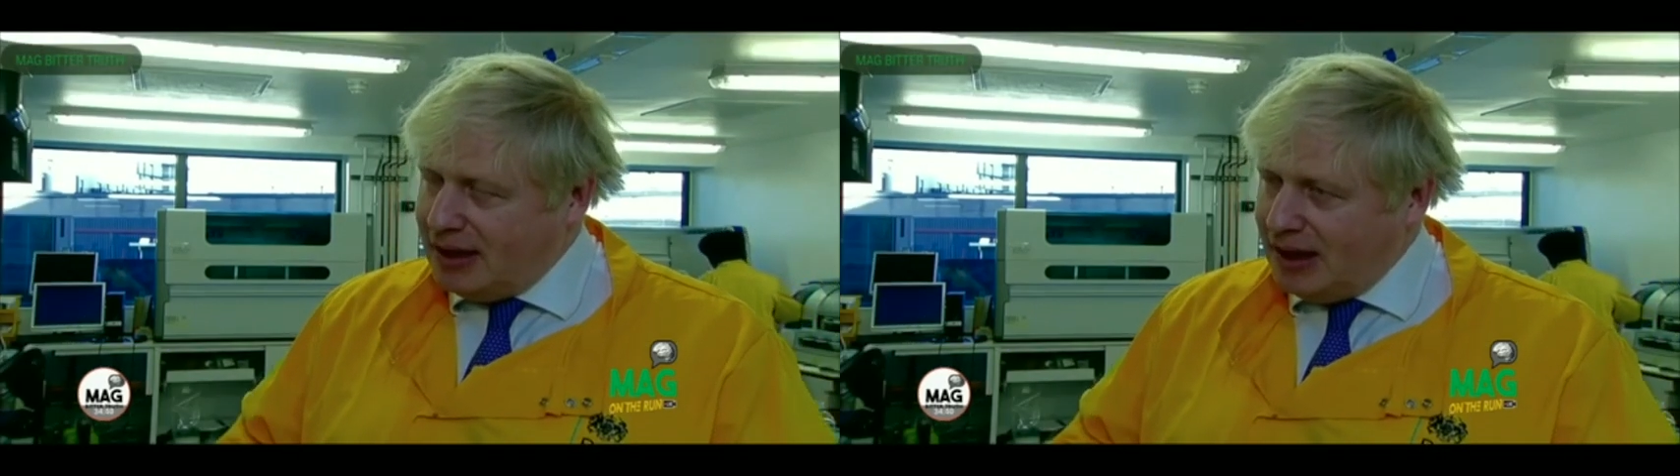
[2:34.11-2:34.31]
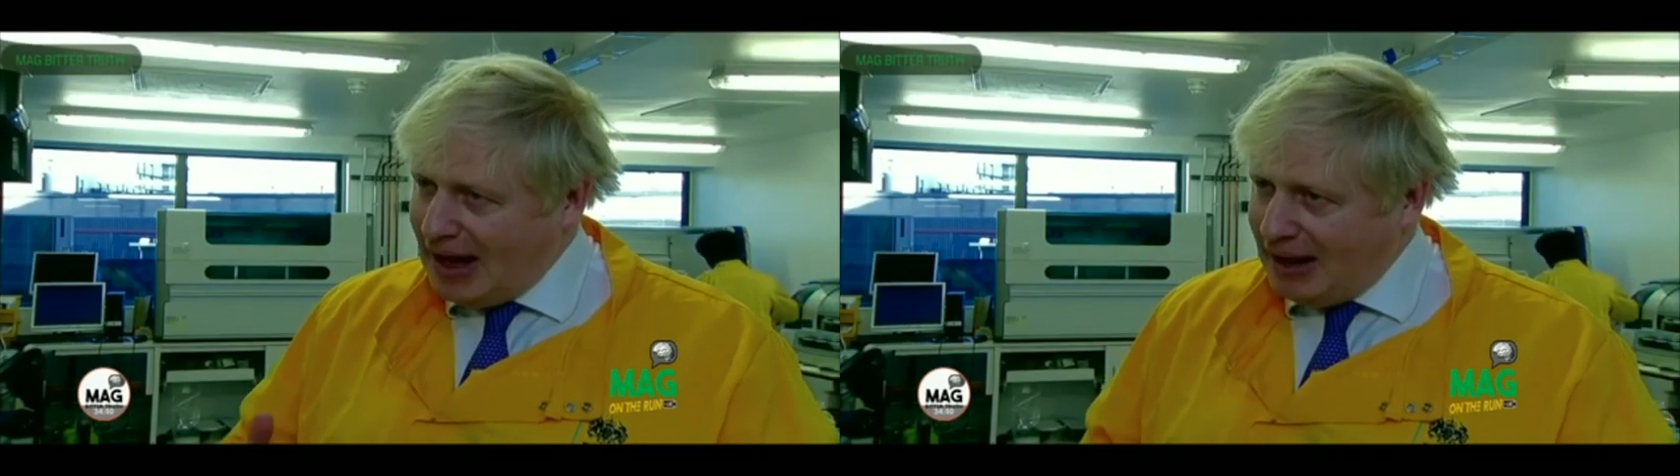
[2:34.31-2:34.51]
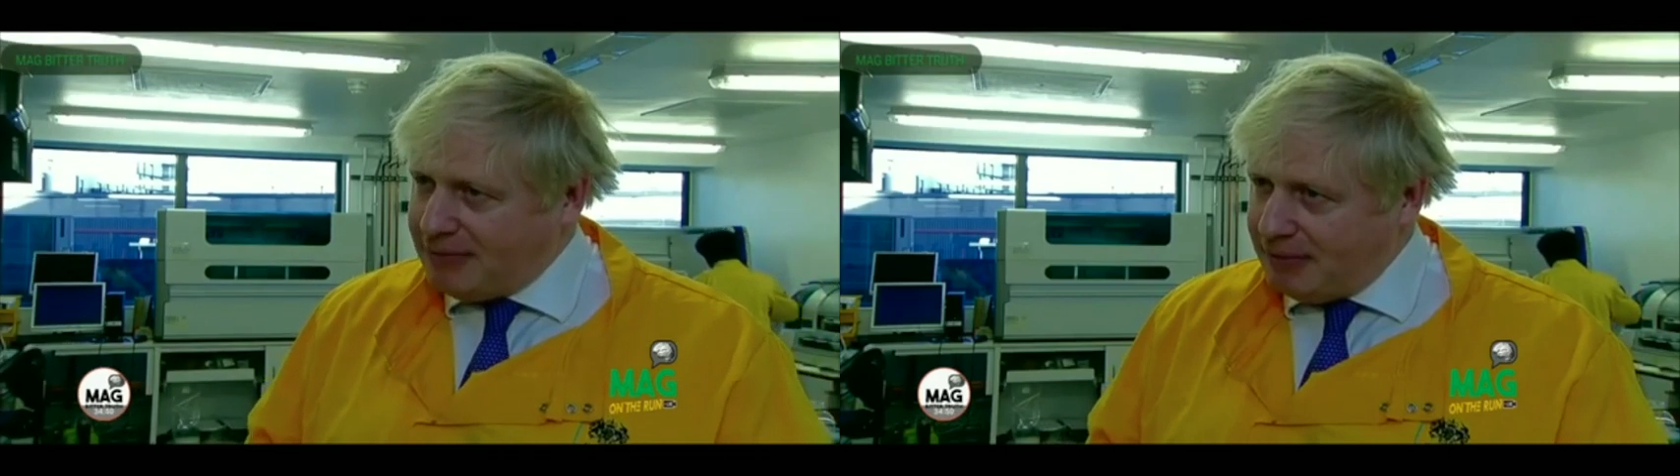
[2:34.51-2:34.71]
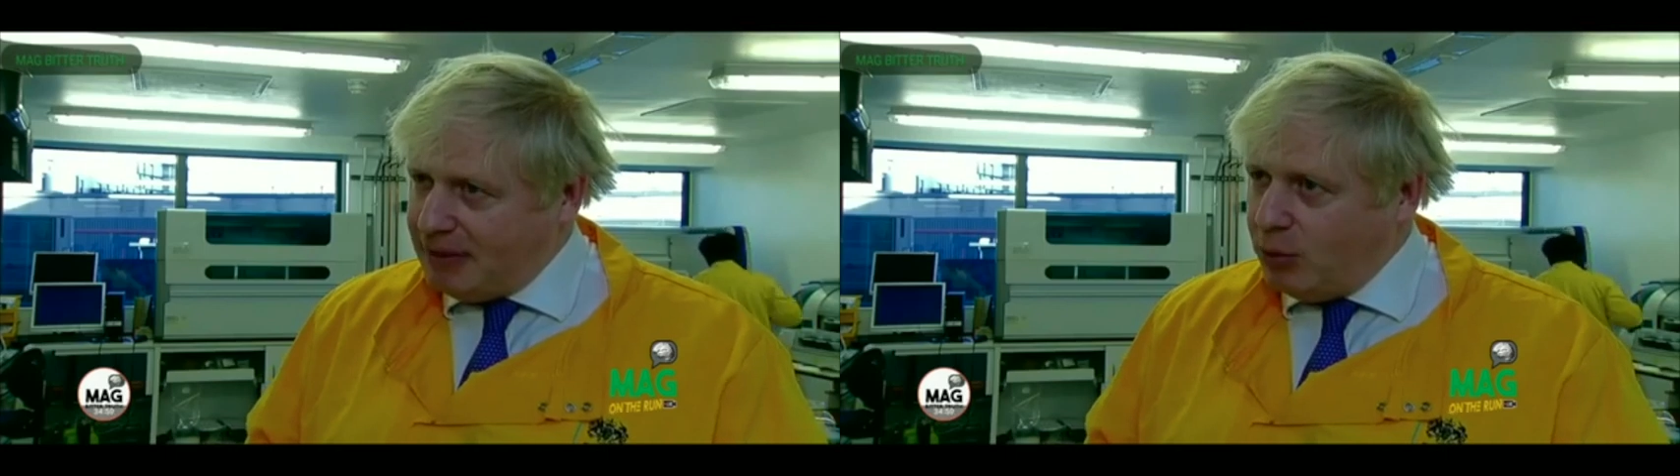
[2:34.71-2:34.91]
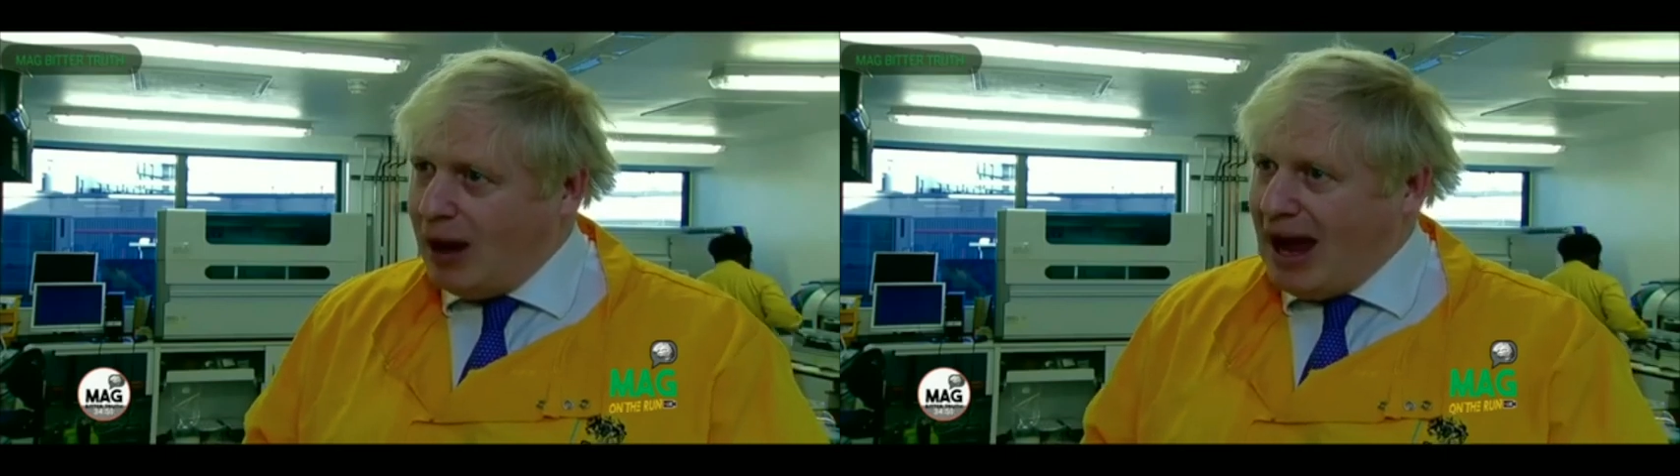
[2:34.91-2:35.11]
have
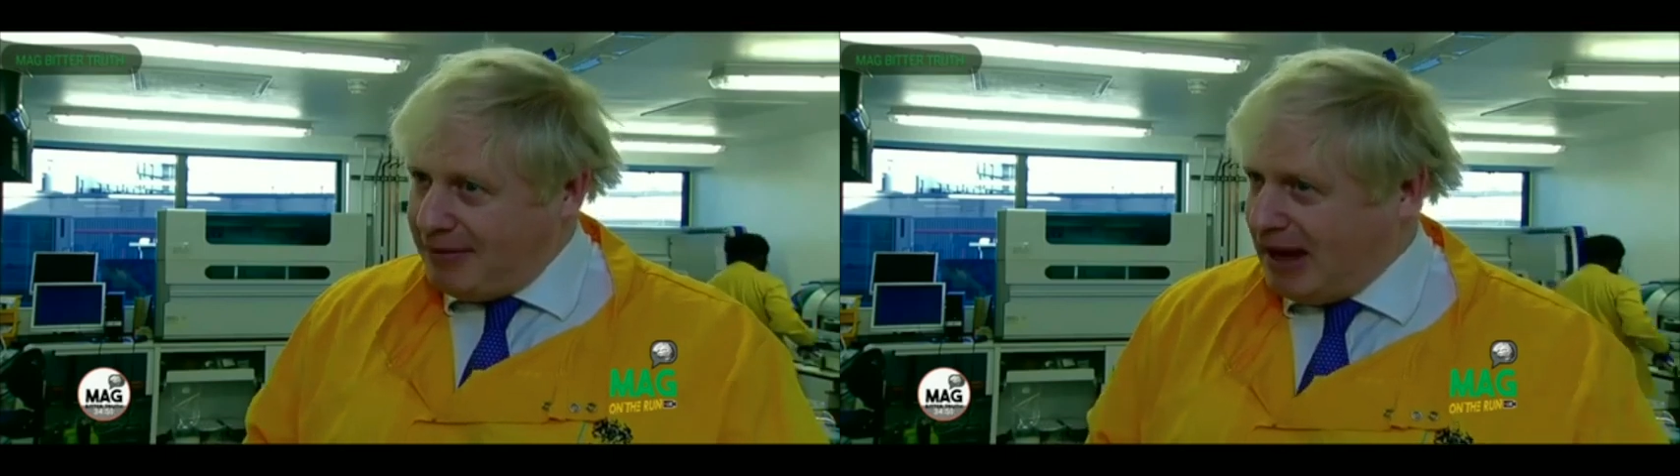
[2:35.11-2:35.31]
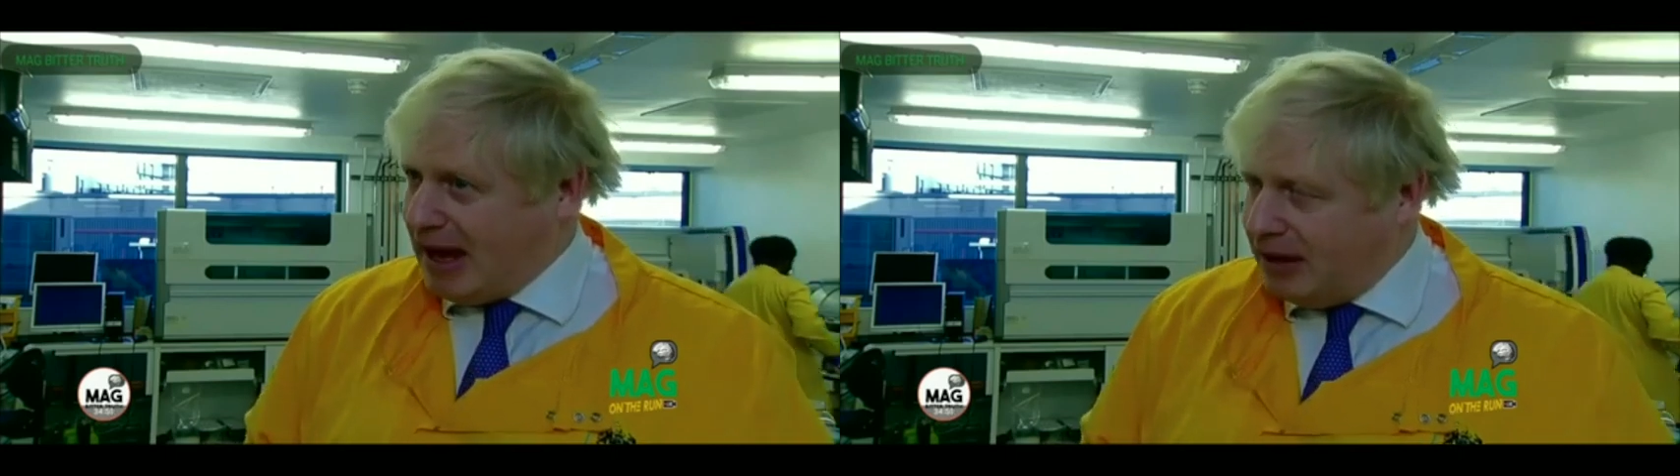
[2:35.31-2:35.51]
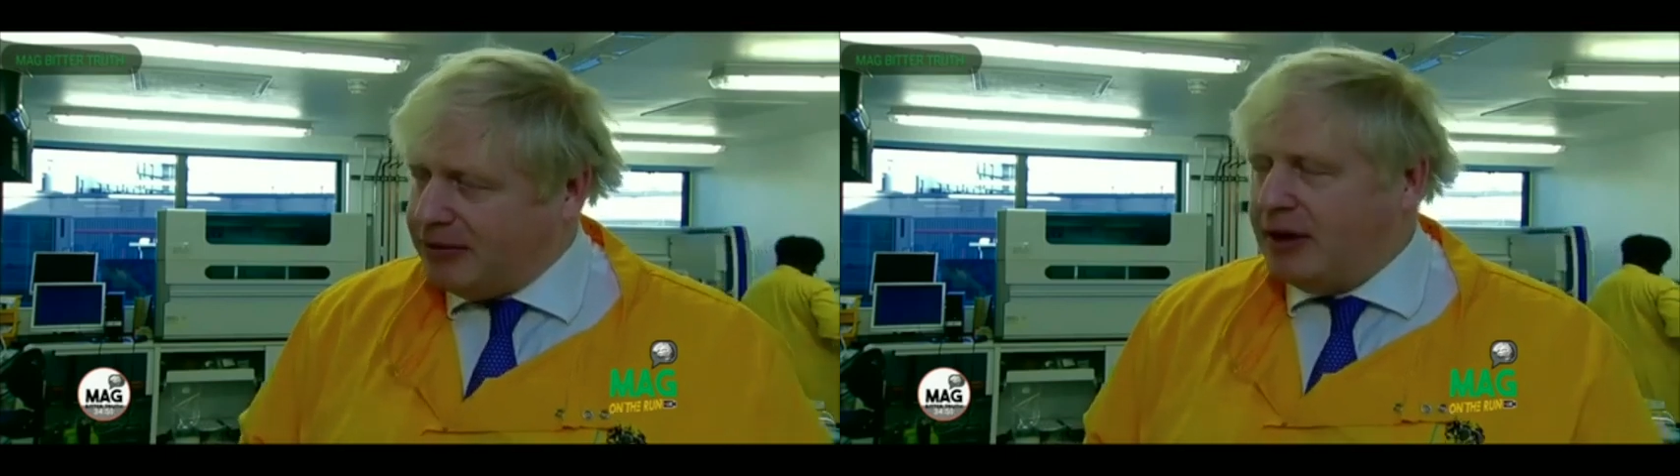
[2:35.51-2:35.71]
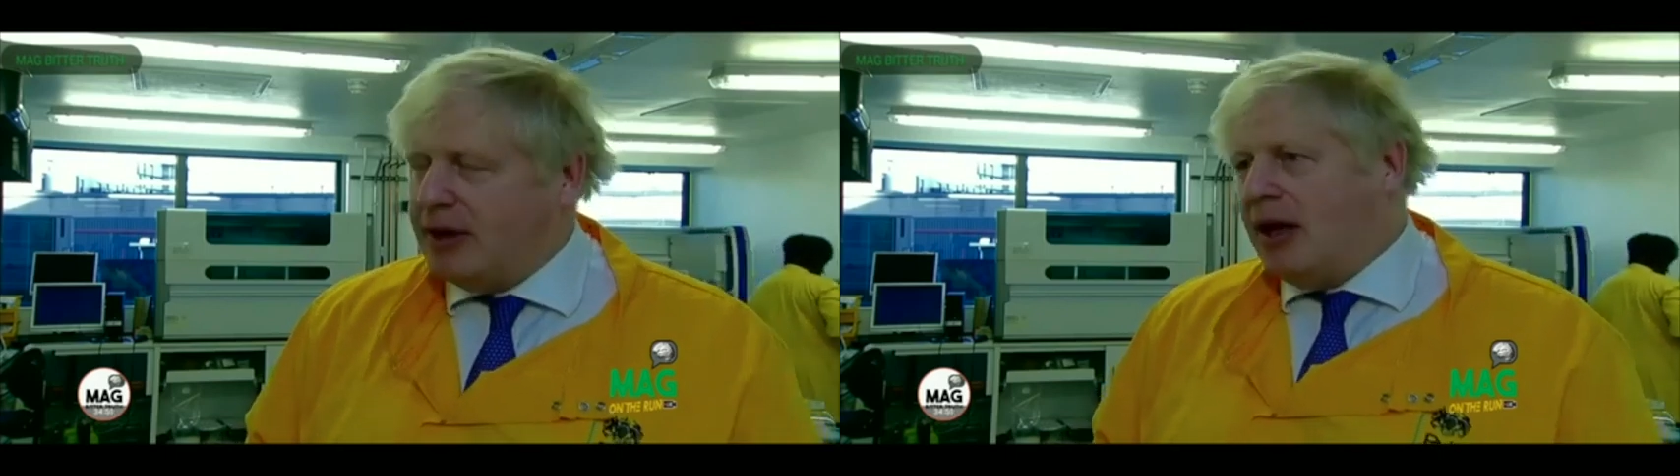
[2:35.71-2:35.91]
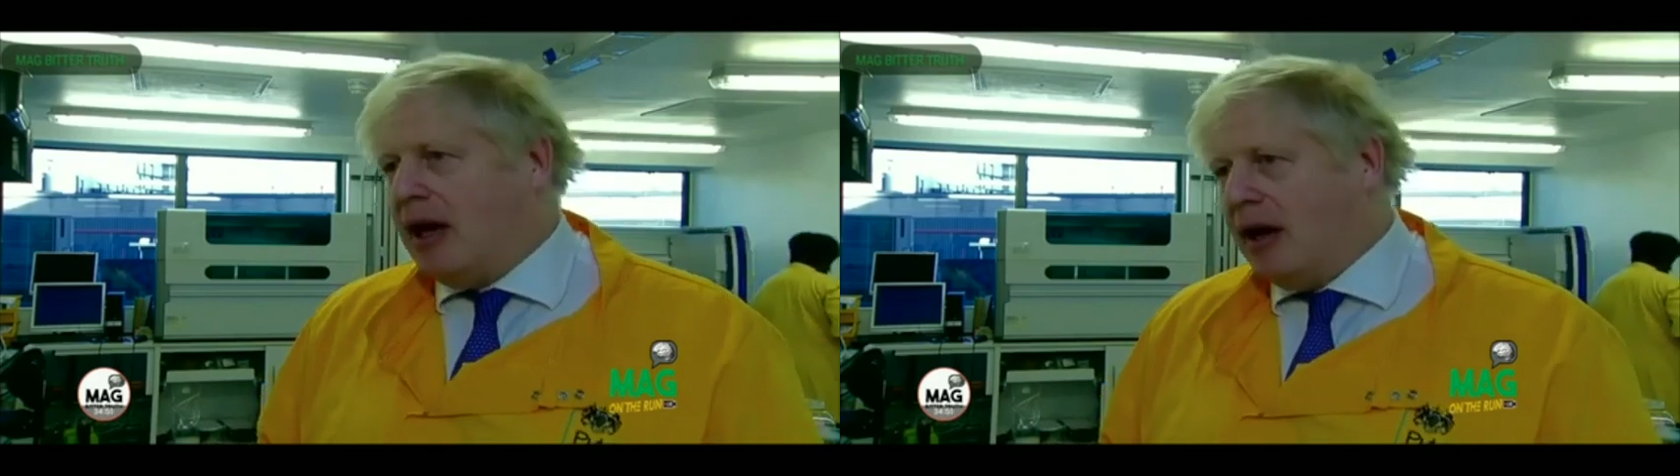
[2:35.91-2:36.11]
or have had
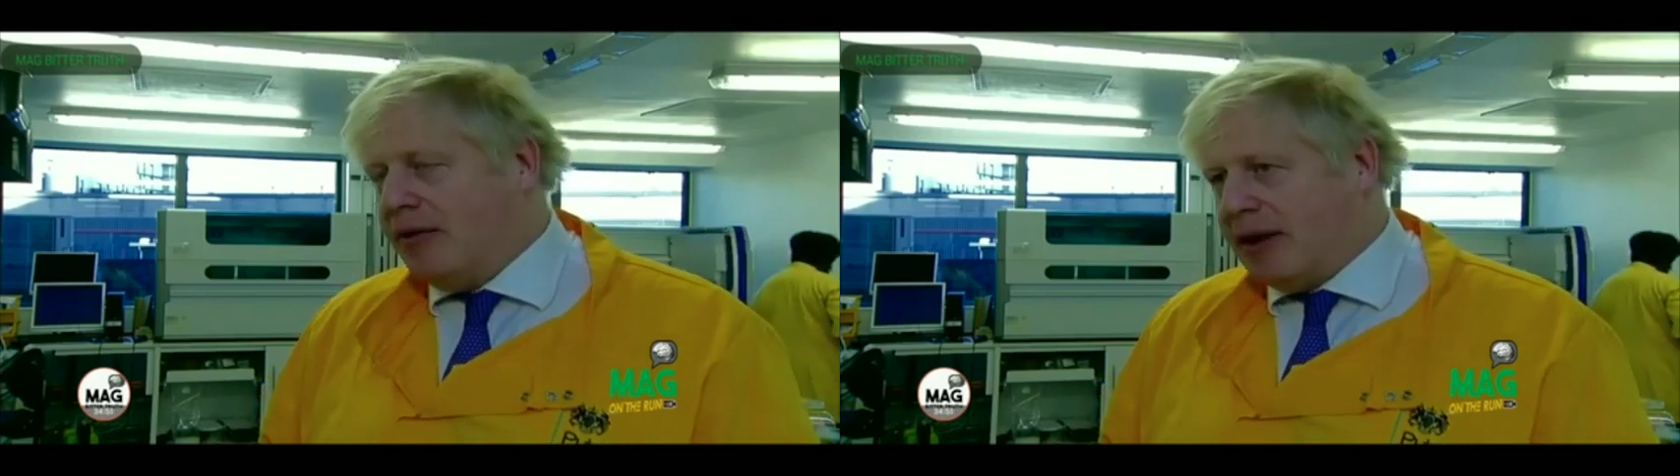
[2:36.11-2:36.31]
uh,